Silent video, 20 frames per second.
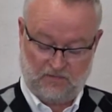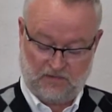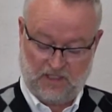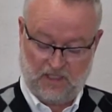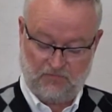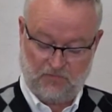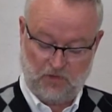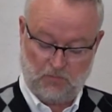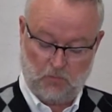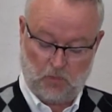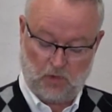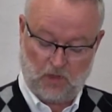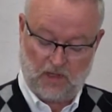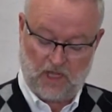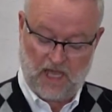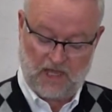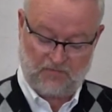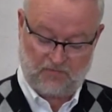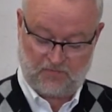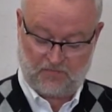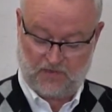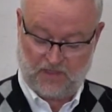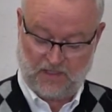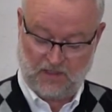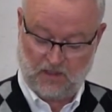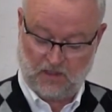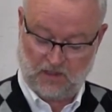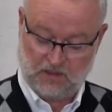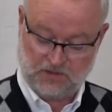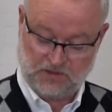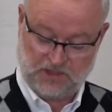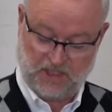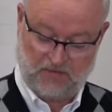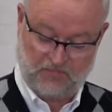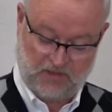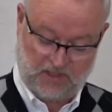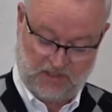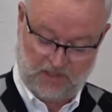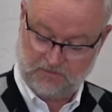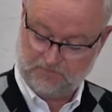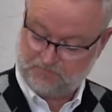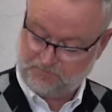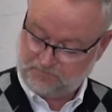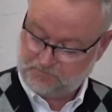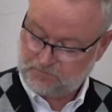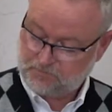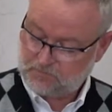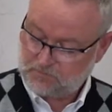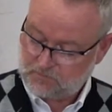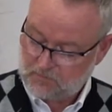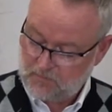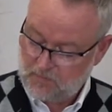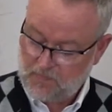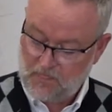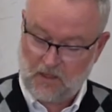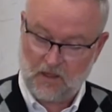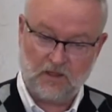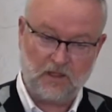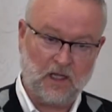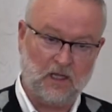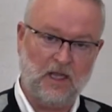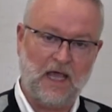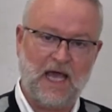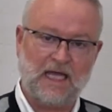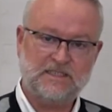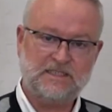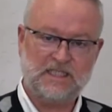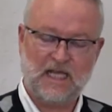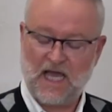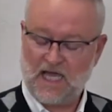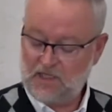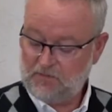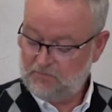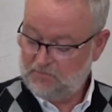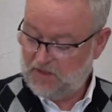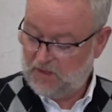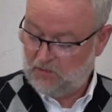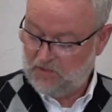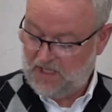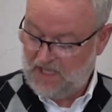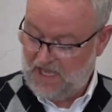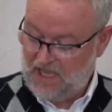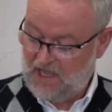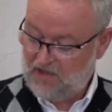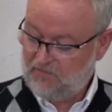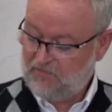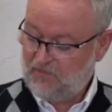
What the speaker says: give you more life and longevity. The last item that we have